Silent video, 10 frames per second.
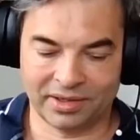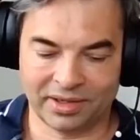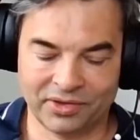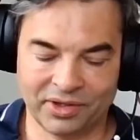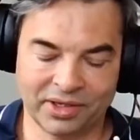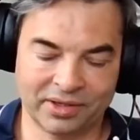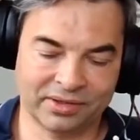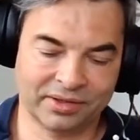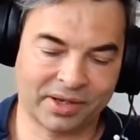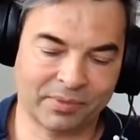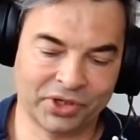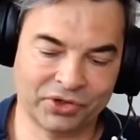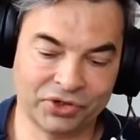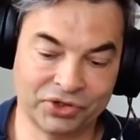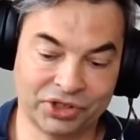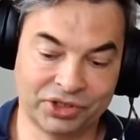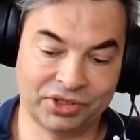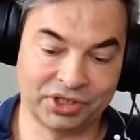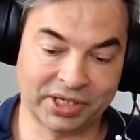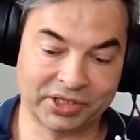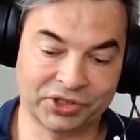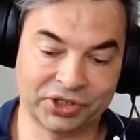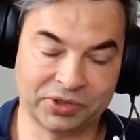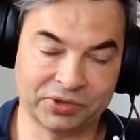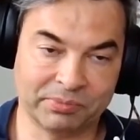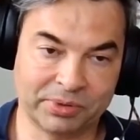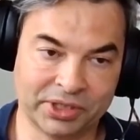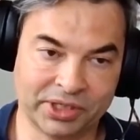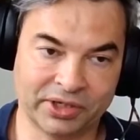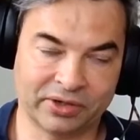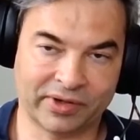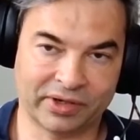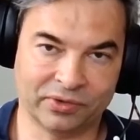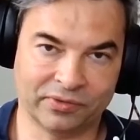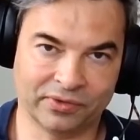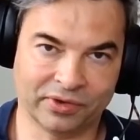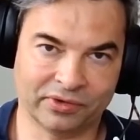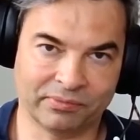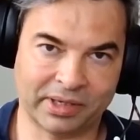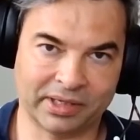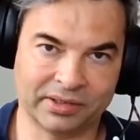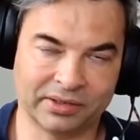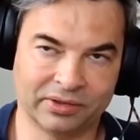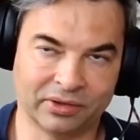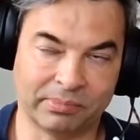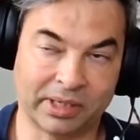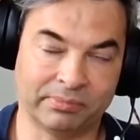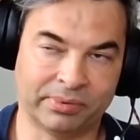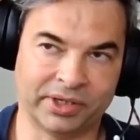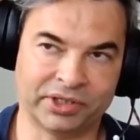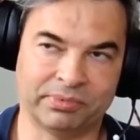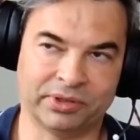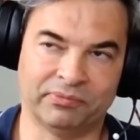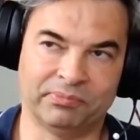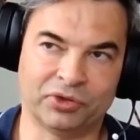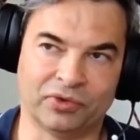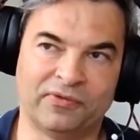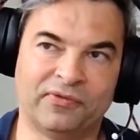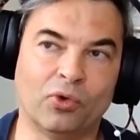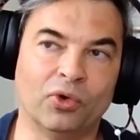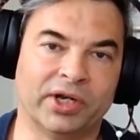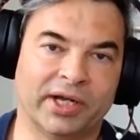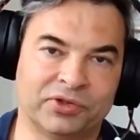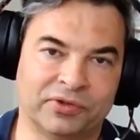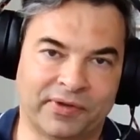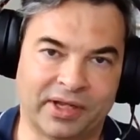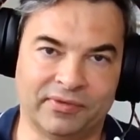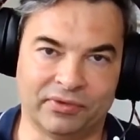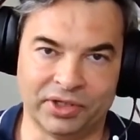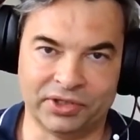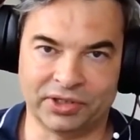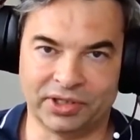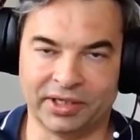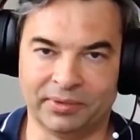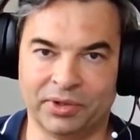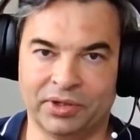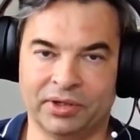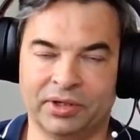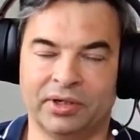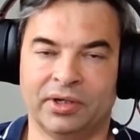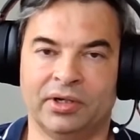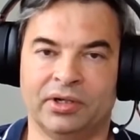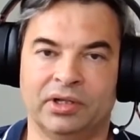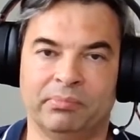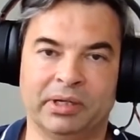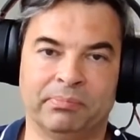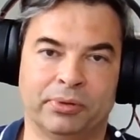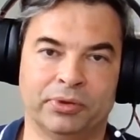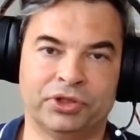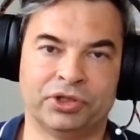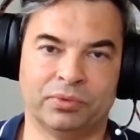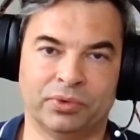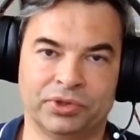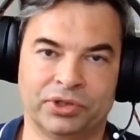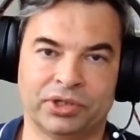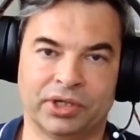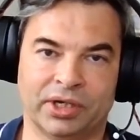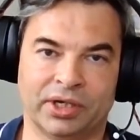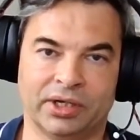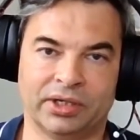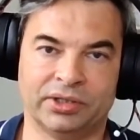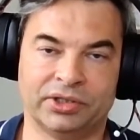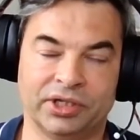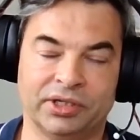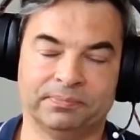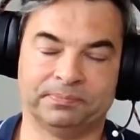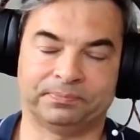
I think network intrusion detection systems in particular have had an awful lot of not bad press, but they've sort of fallen out of favor recently with the big push towards SIEM.